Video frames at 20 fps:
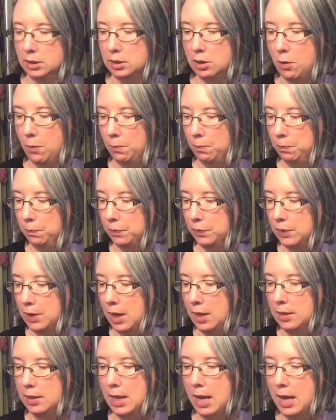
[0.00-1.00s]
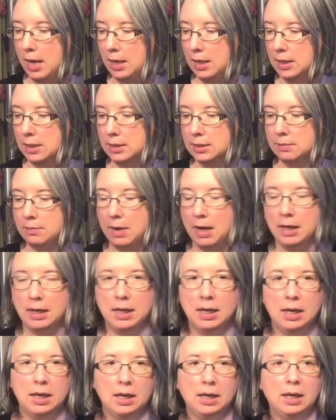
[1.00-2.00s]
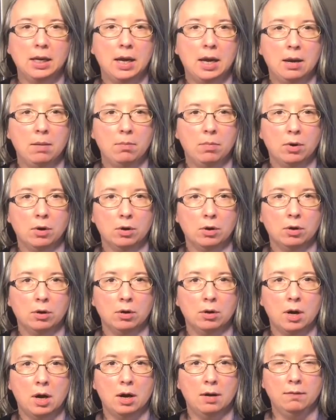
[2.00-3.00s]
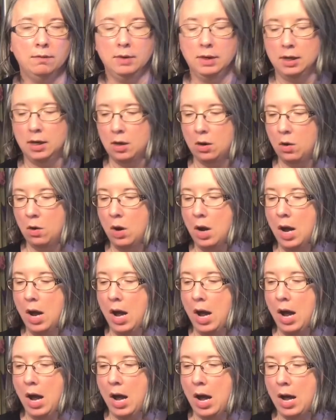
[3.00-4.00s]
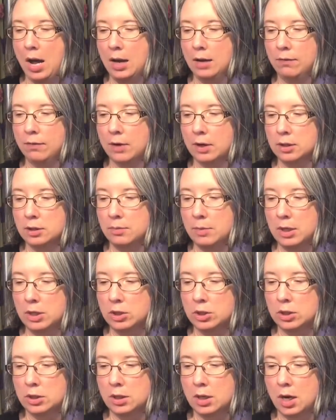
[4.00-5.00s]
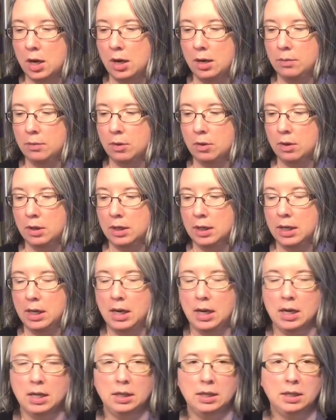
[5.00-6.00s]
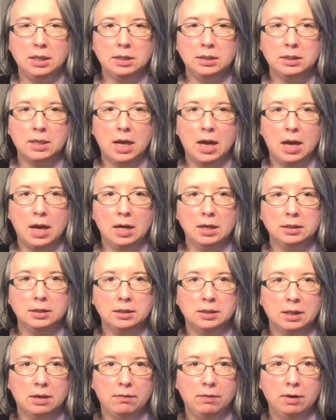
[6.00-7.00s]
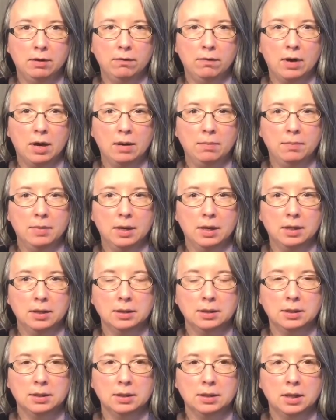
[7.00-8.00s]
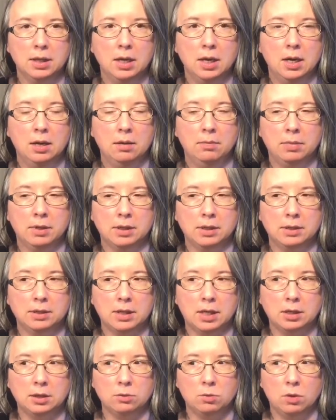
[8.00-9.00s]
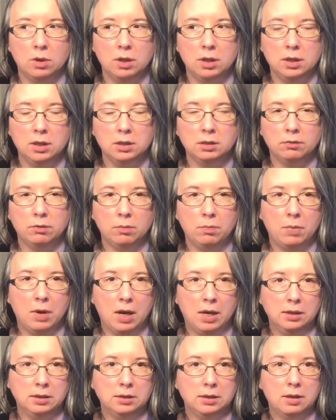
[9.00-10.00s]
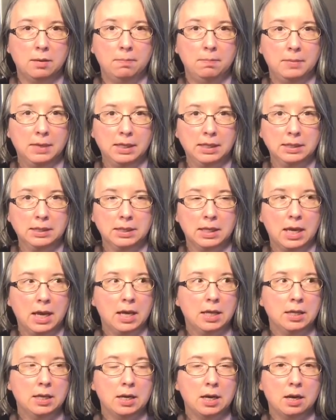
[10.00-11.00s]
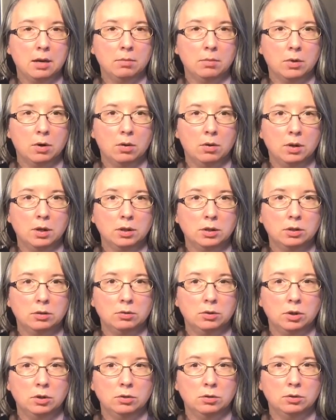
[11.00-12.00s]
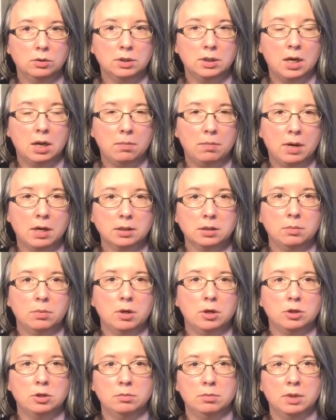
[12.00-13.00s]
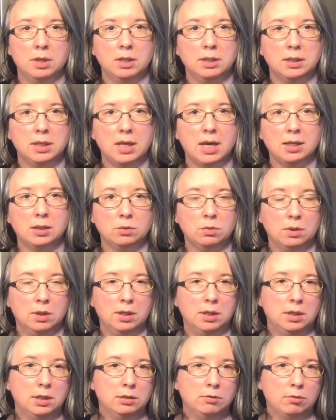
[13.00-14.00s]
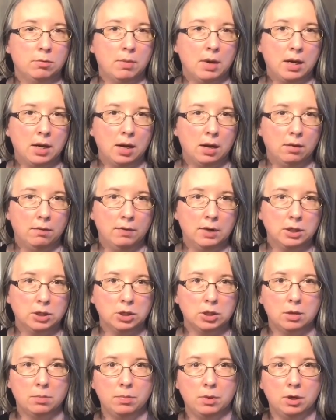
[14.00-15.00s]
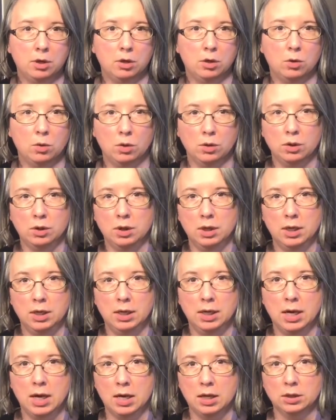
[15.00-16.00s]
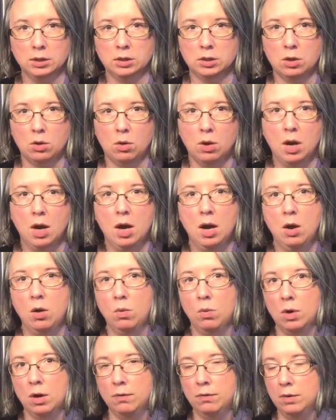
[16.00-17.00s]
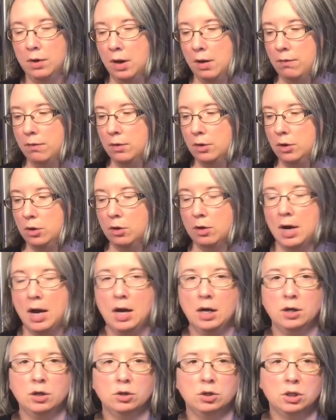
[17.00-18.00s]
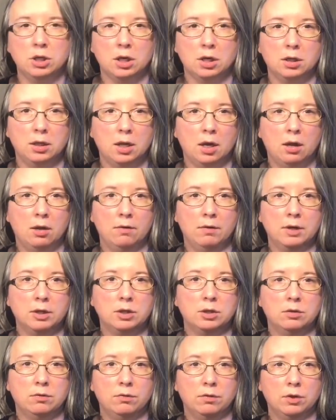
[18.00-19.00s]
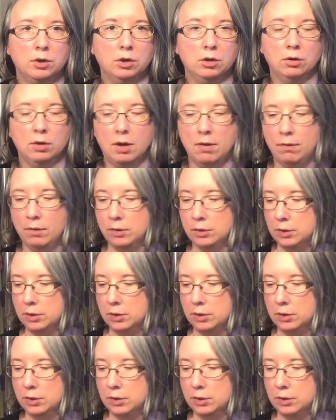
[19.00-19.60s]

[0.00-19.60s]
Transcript: So that is my canning hamburger video. I forgot to mention I'm going to can these at 75 minutes because that's what it is for pints of meat, and then I'm going to use 10 pounds of pressure because that's what it is for my elevation up here in northern Indiana. So wherever you're at, you check the elevation for your level.